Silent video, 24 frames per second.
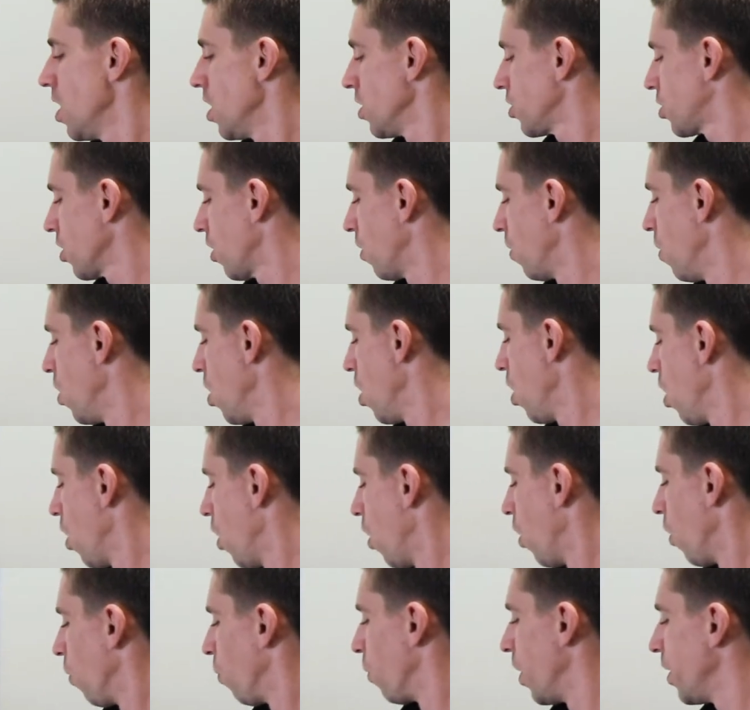So
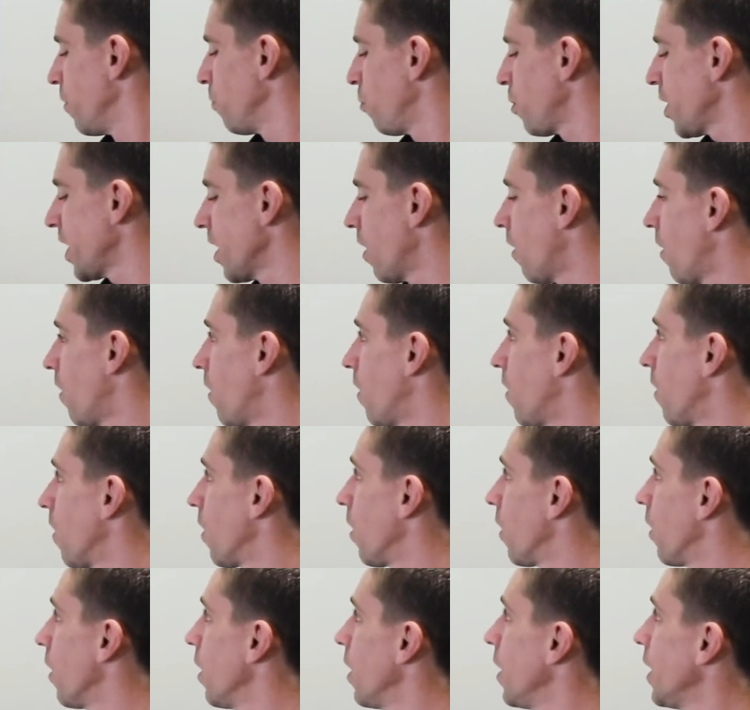when we
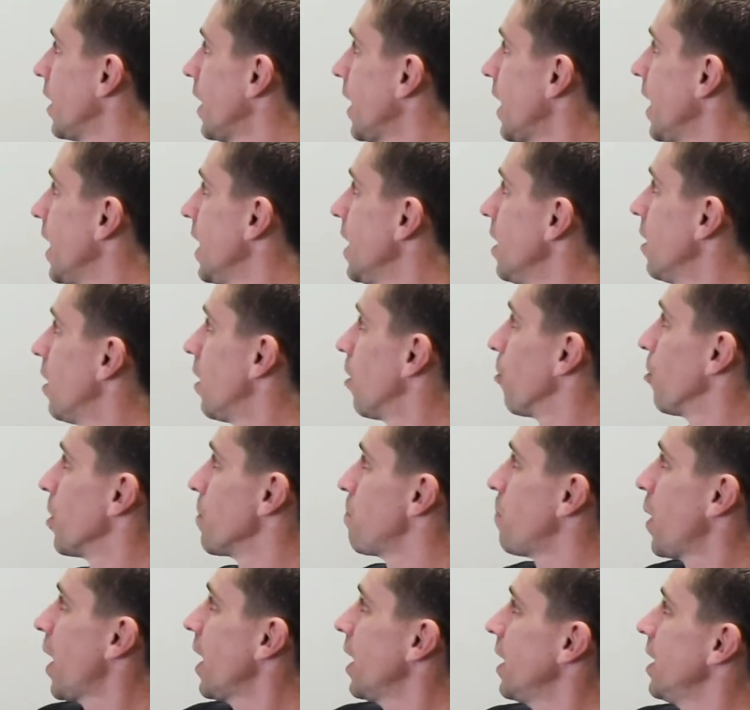are in a
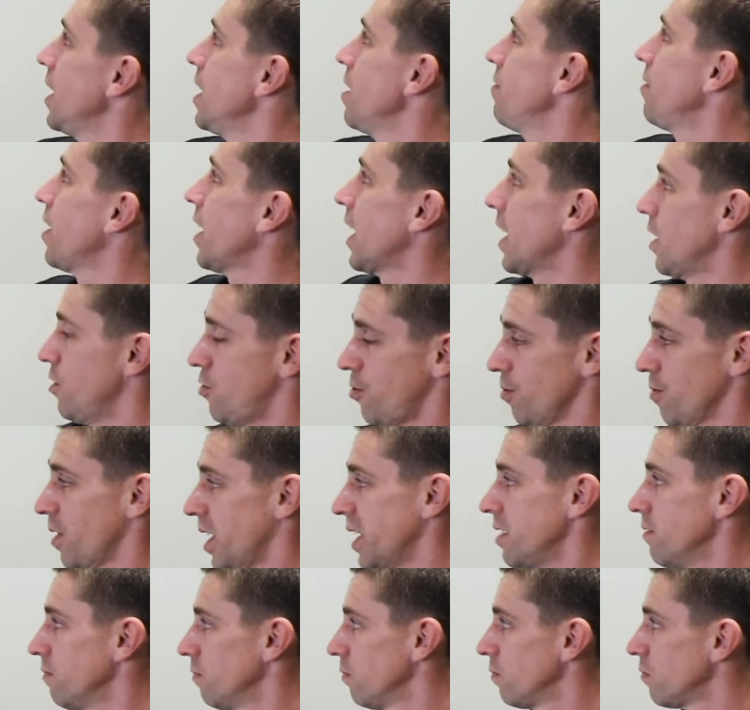repetitive
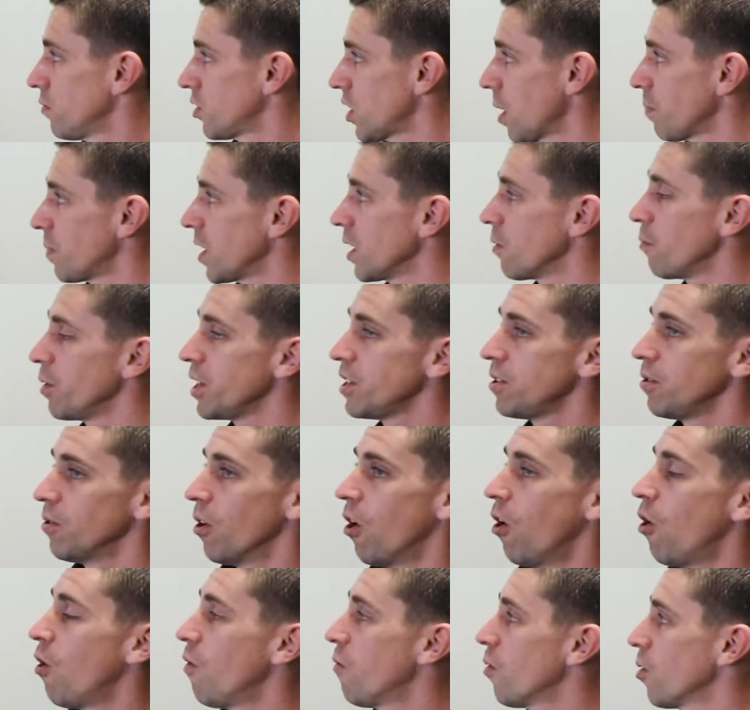injury, something we do
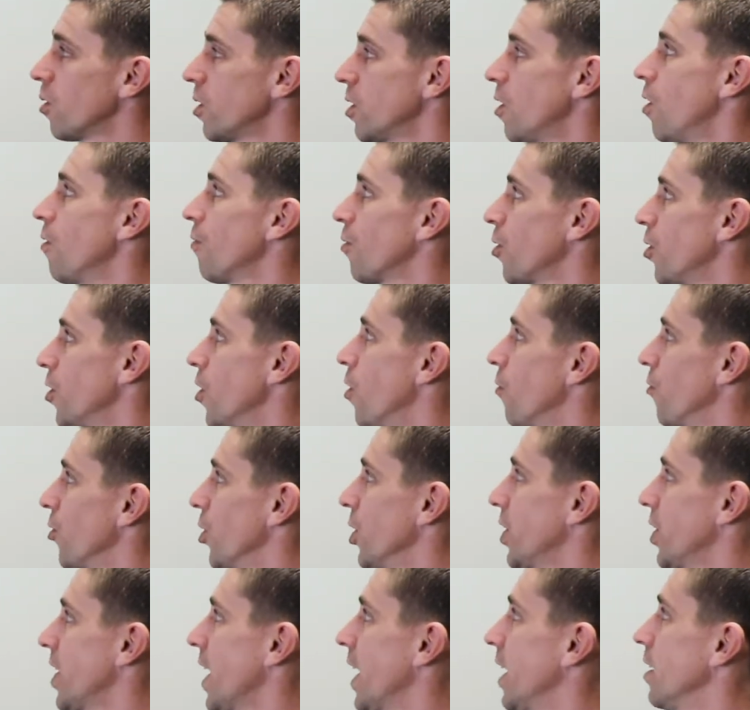over and over and
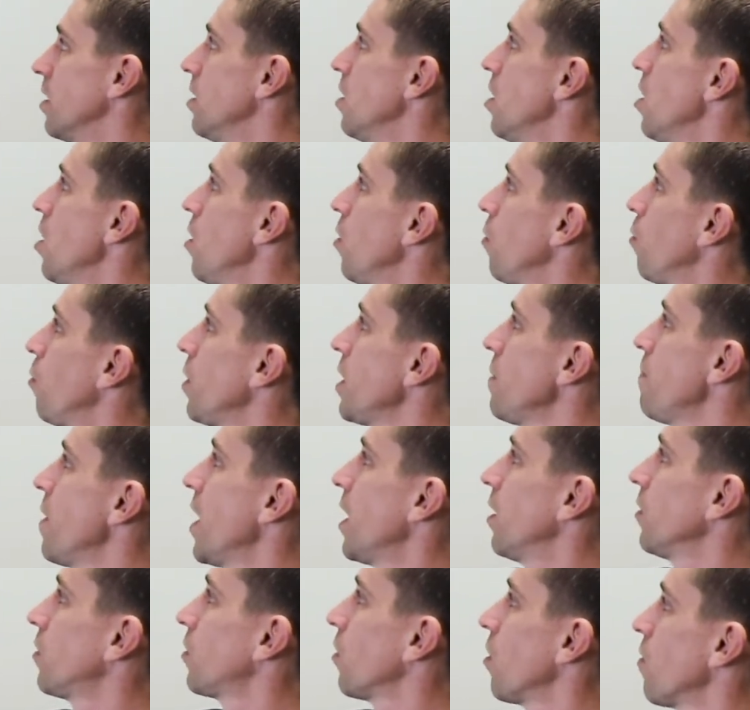over again, we
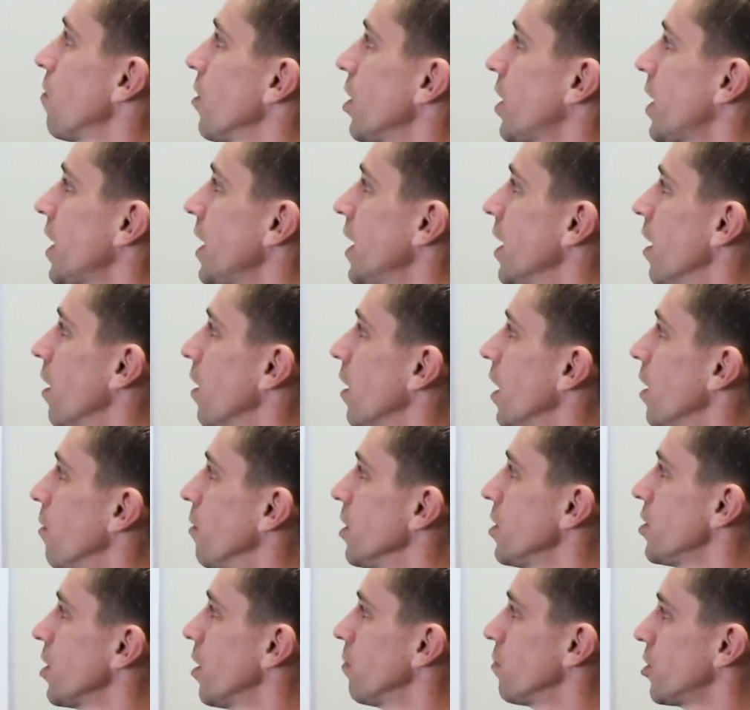bounce over here and we
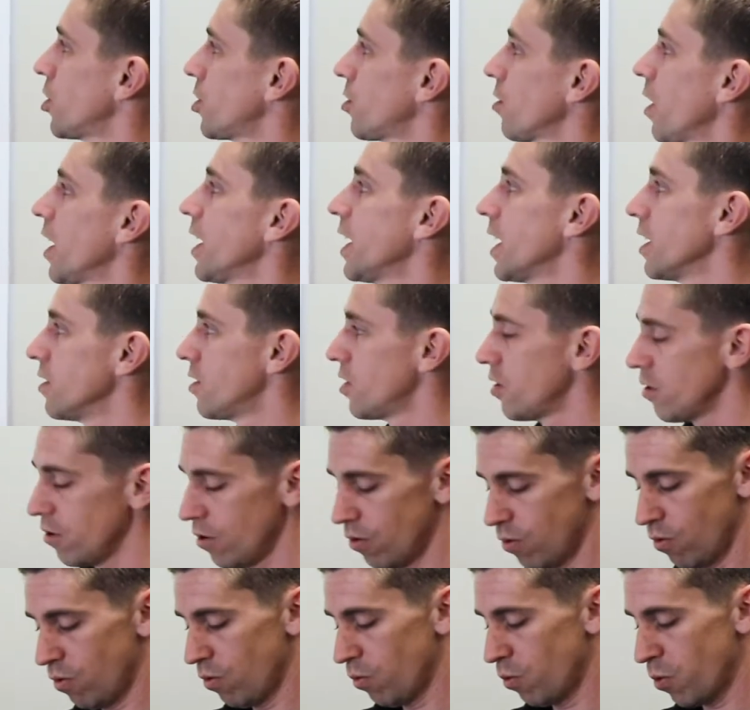jump straight
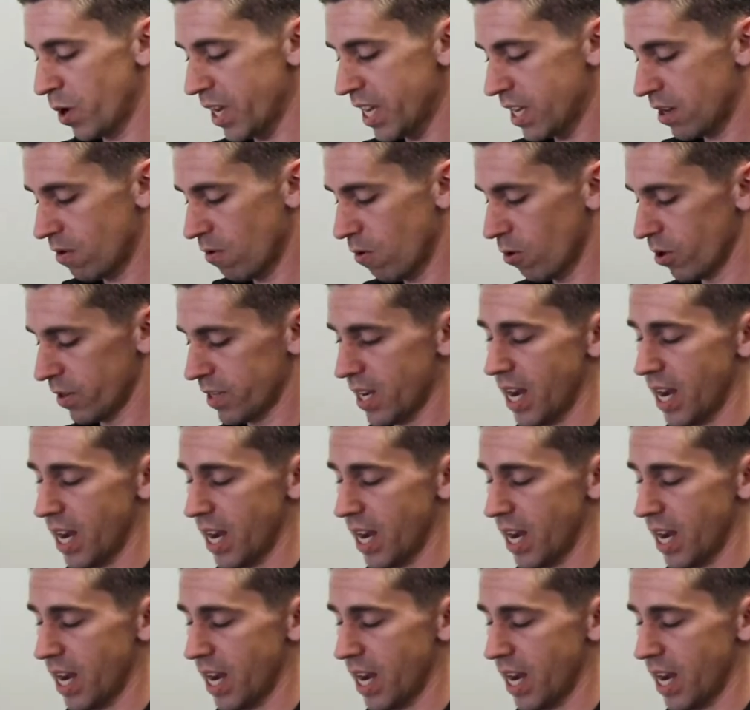into weak or